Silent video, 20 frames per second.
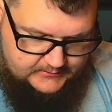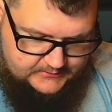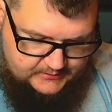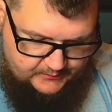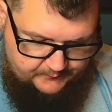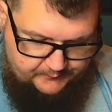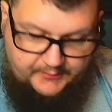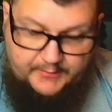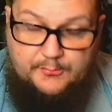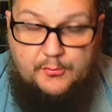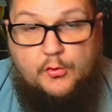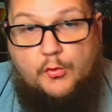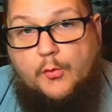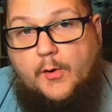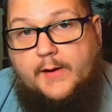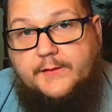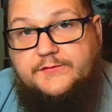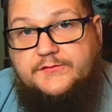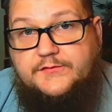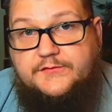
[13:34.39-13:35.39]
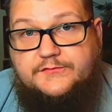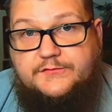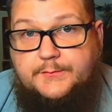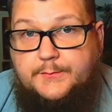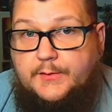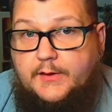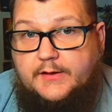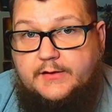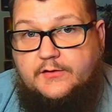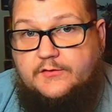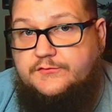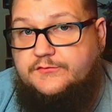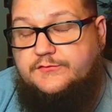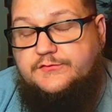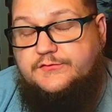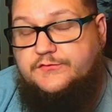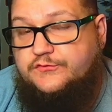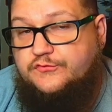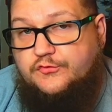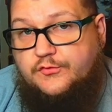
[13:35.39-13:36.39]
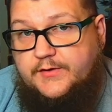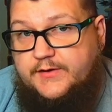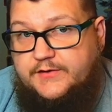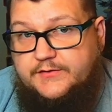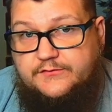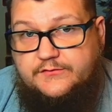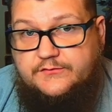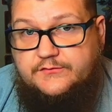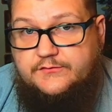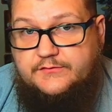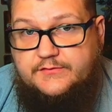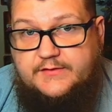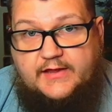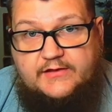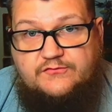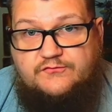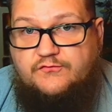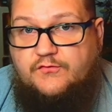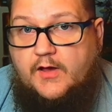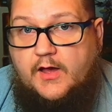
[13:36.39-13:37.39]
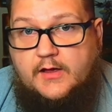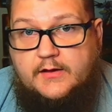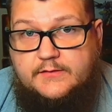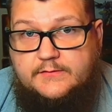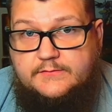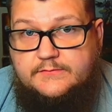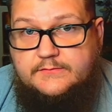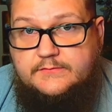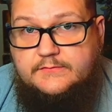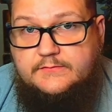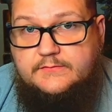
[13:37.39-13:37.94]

Some people will watch this and be like, oh, so this is cringe. That's fine.